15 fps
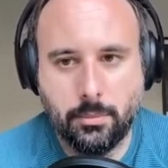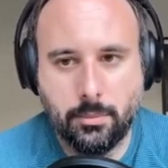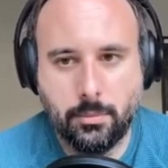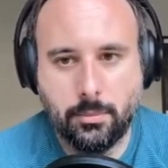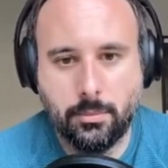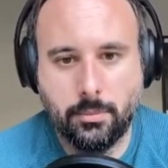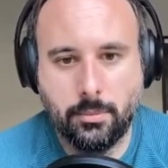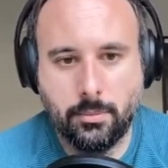
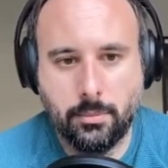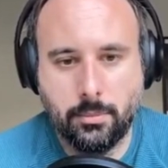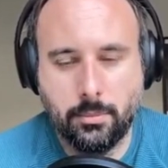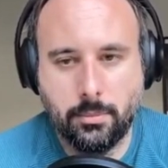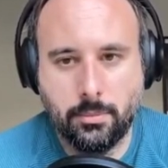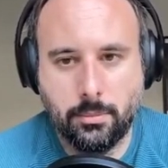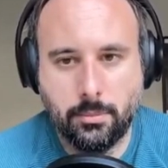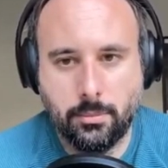
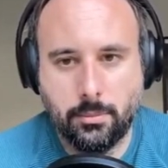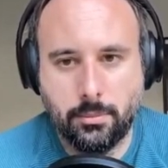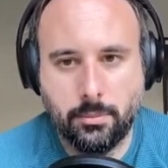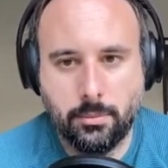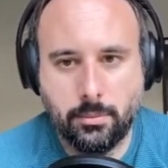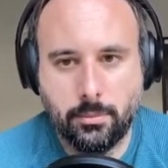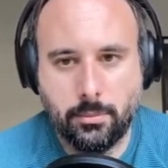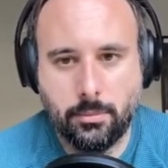
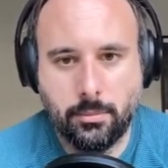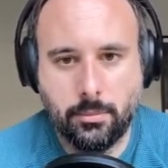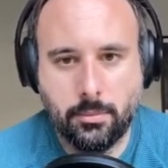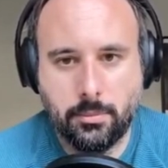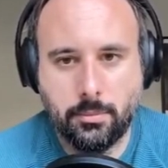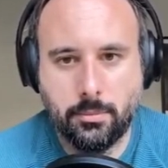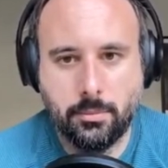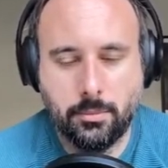
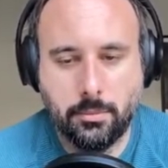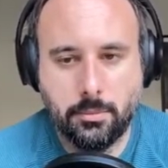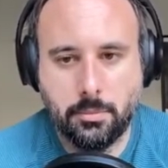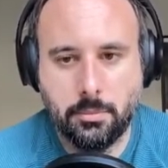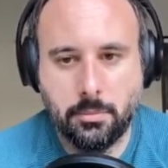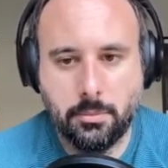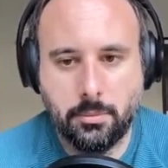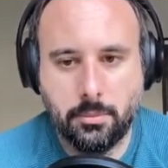
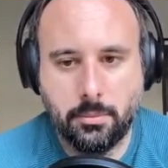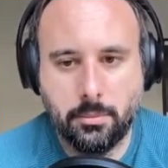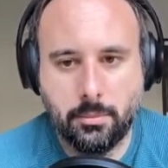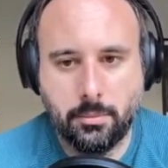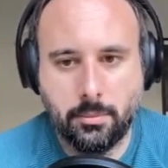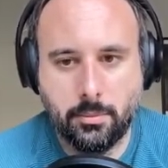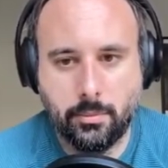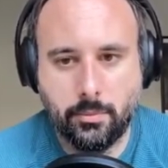
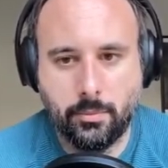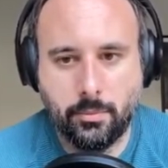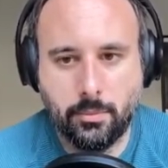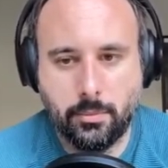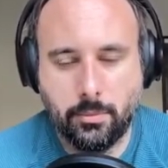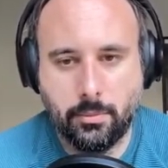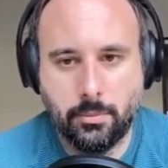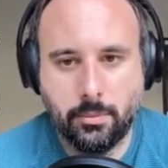
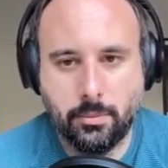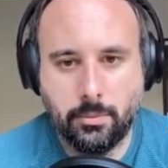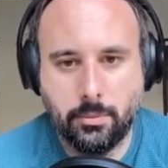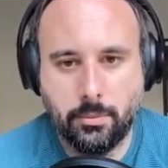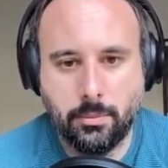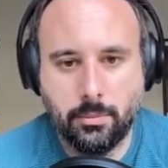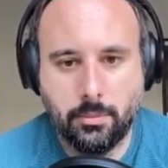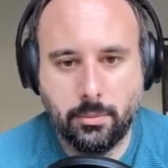
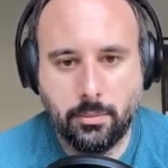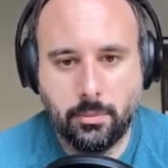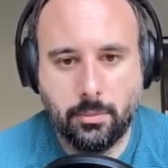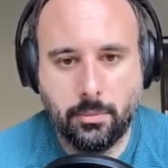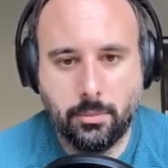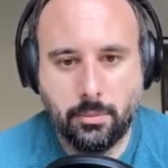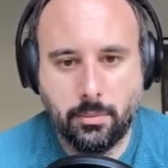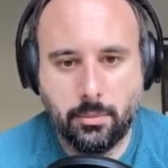
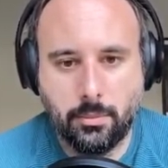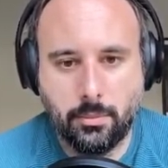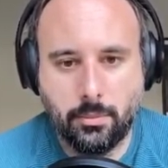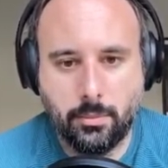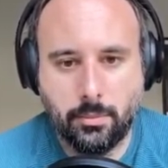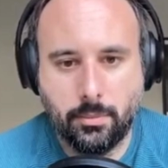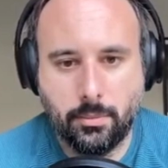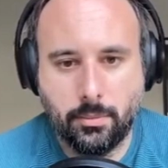
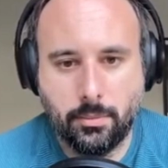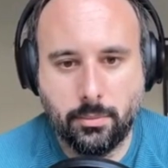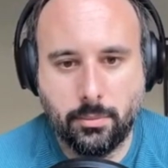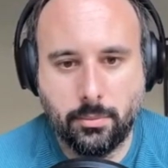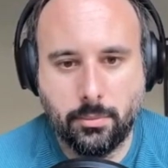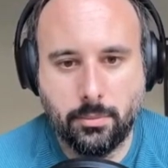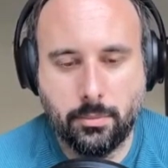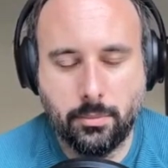
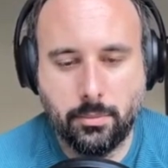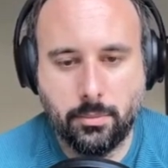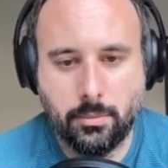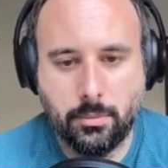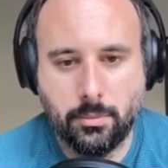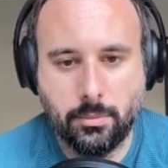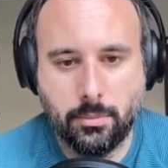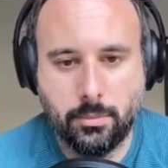
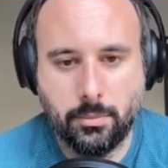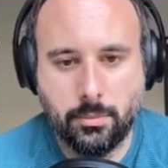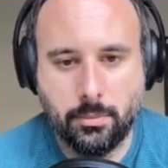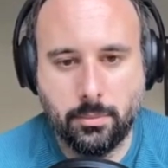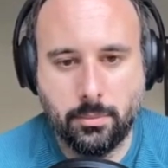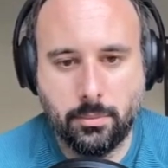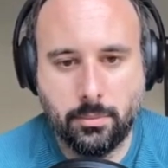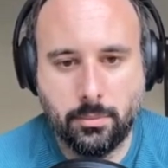
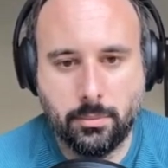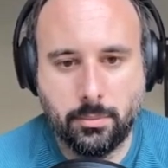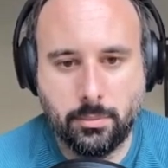The person shown says nothing.